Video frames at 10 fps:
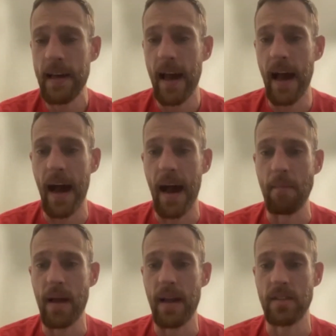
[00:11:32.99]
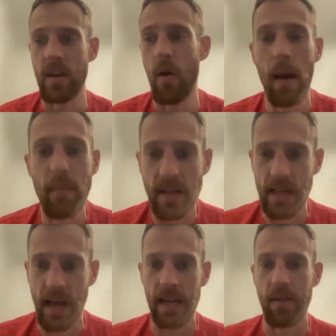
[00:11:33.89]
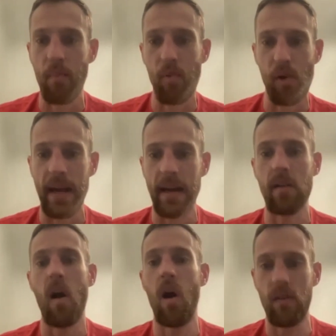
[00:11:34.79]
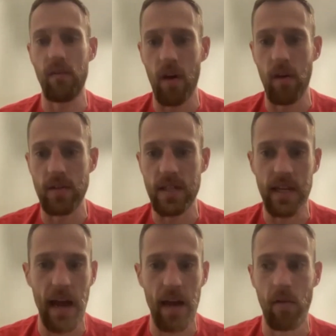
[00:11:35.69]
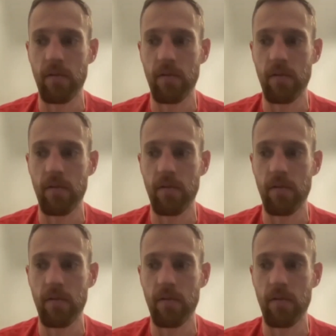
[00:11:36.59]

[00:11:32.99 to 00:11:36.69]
And so I'm excited to bring all of those together.